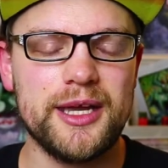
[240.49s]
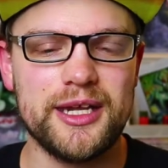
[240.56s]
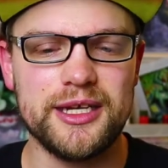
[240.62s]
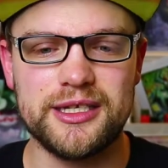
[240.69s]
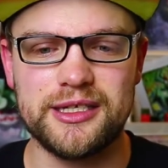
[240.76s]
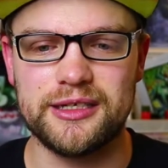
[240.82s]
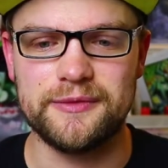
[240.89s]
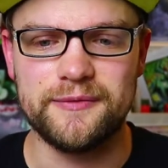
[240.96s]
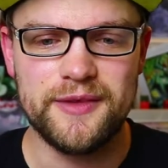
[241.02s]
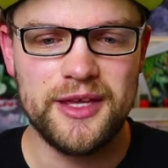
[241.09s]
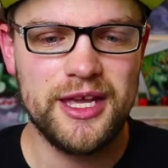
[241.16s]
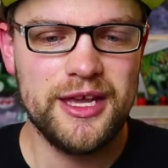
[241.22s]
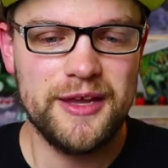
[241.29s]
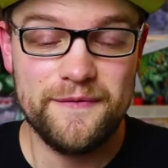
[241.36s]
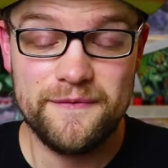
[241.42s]
end, and
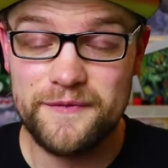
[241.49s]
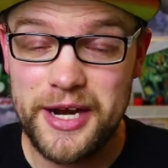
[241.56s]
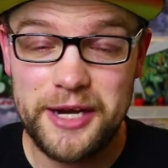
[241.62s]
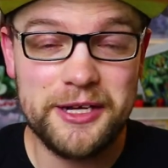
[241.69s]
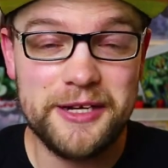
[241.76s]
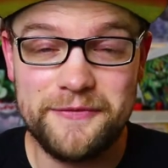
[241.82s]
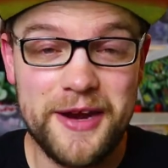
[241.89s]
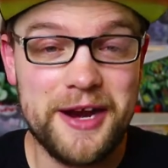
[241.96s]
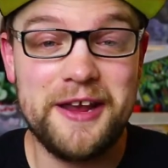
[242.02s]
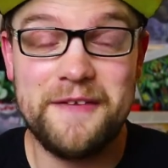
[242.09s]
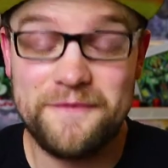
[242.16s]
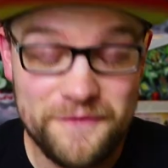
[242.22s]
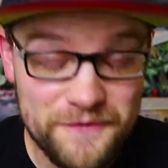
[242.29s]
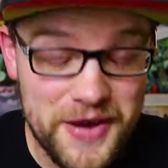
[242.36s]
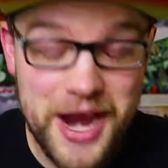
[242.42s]
very, very,
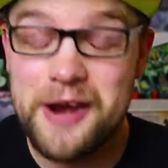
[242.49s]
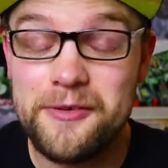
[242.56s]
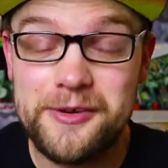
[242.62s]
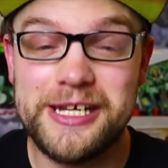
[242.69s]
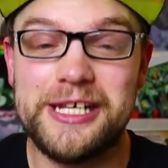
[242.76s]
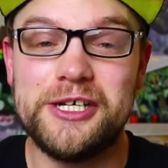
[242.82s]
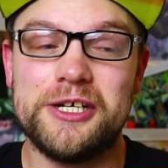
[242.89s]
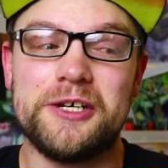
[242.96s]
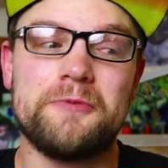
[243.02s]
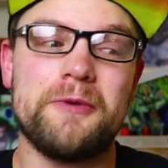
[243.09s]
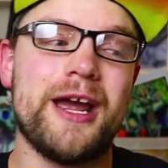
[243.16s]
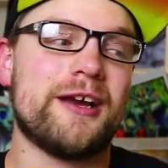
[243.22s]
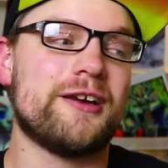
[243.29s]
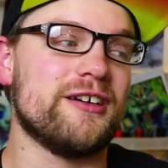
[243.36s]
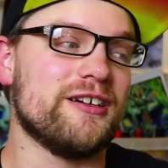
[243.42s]
very good
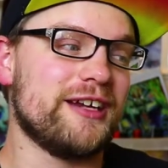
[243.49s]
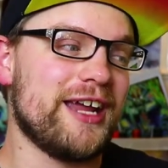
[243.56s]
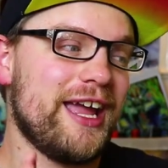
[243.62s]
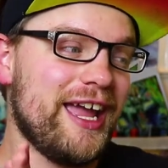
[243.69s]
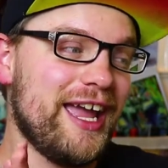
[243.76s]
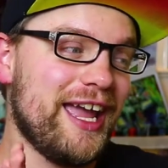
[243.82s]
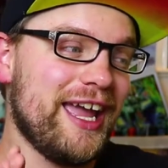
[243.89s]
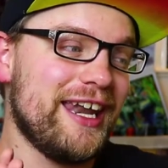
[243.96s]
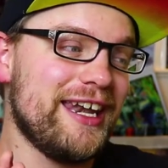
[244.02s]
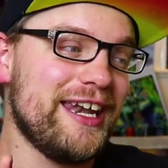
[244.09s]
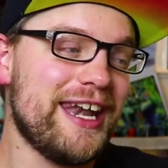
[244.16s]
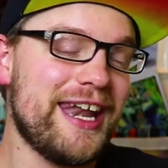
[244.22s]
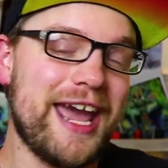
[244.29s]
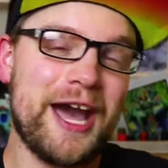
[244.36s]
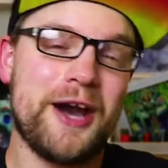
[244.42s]
record.
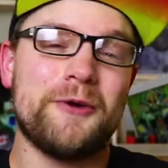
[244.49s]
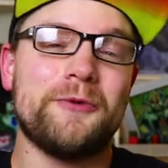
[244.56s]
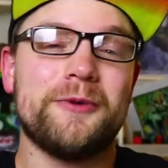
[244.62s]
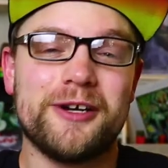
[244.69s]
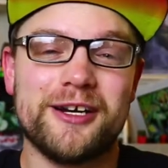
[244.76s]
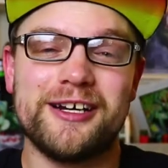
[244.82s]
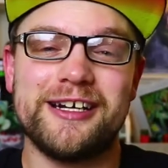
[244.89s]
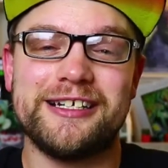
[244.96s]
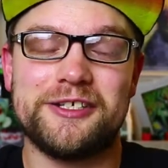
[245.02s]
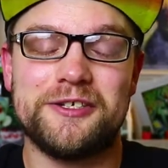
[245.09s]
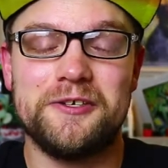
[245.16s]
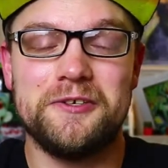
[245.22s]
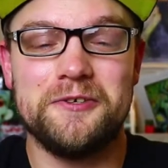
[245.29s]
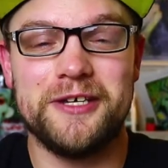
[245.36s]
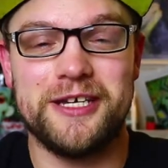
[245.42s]
And now we're
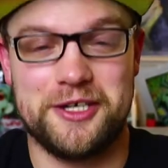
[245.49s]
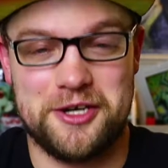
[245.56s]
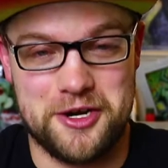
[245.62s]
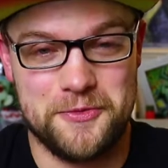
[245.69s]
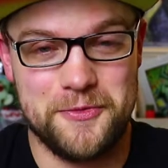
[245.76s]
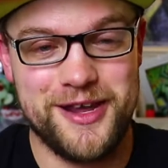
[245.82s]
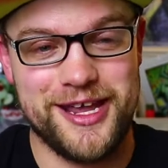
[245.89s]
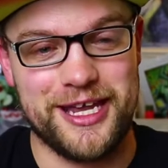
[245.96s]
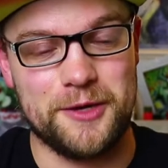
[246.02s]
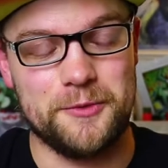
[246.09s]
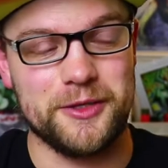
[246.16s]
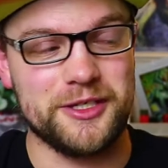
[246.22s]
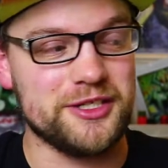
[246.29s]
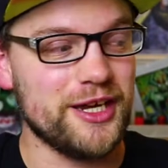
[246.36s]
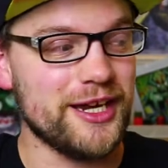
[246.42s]
to In Our Wake,
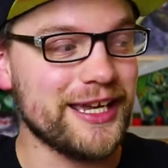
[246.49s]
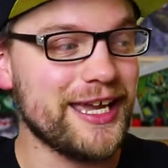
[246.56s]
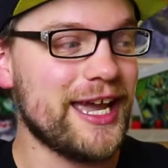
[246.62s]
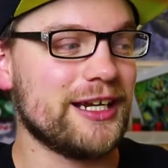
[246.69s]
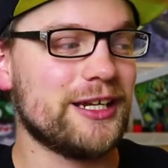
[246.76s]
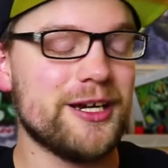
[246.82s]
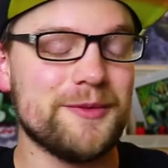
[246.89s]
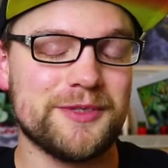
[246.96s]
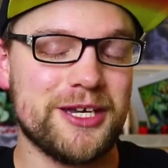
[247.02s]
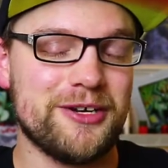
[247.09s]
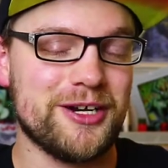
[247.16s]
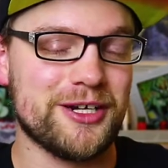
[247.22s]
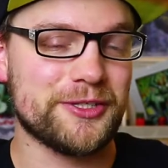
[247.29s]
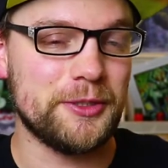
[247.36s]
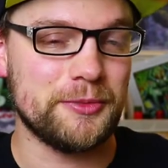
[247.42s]
which again comes out
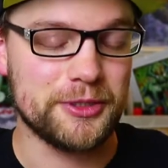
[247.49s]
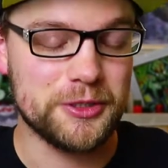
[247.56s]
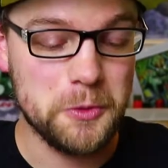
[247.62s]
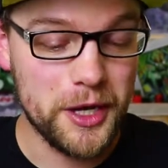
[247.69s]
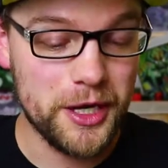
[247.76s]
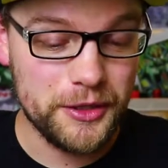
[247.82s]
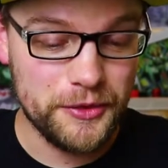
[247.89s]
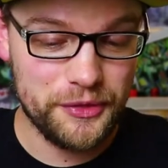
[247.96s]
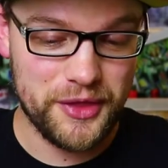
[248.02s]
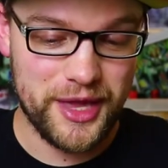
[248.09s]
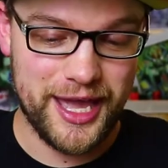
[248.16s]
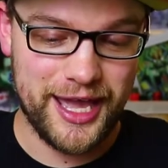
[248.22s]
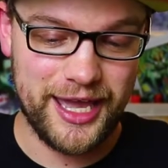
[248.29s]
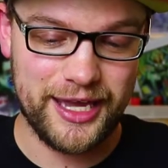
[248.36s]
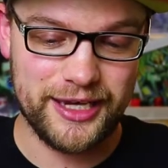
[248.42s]
October 12th.
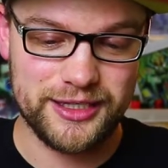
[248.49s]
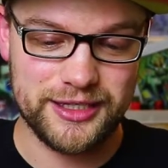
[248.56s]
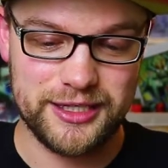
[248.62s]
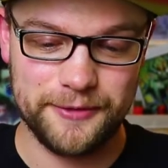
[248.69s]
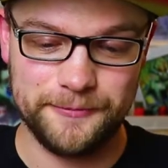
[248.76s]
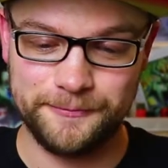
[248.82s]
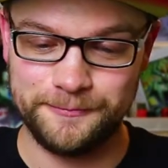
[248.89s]
And